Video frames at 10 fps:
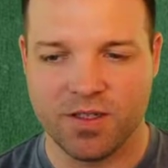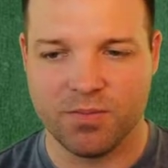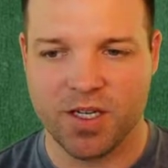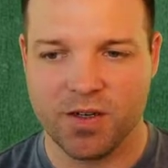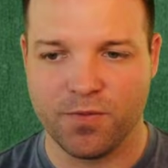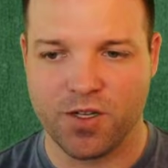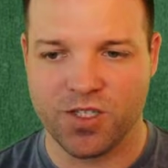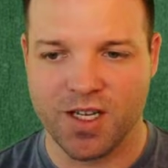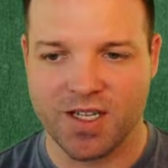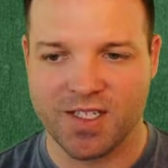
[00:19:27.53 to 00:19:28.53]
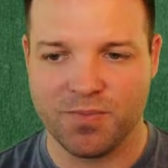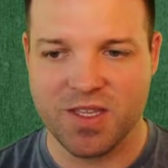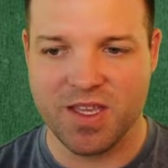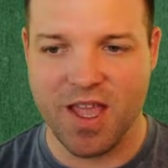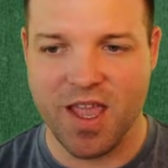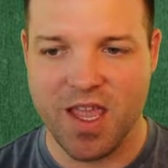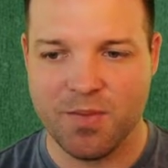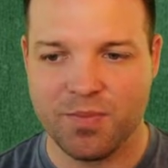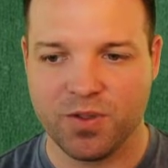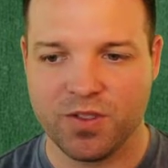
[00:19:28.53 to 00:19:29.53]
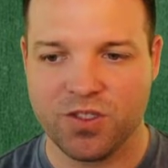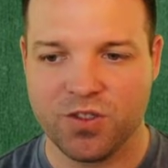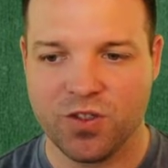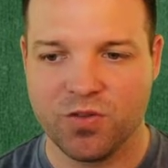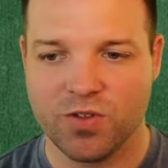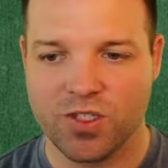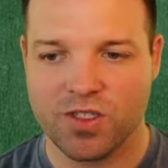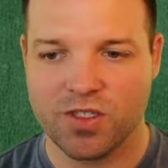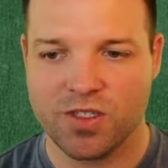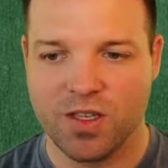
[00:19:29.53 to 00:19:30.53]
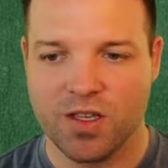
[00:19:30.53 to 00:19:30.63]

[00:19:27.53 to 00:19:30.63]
parent function, except the amplitude, which is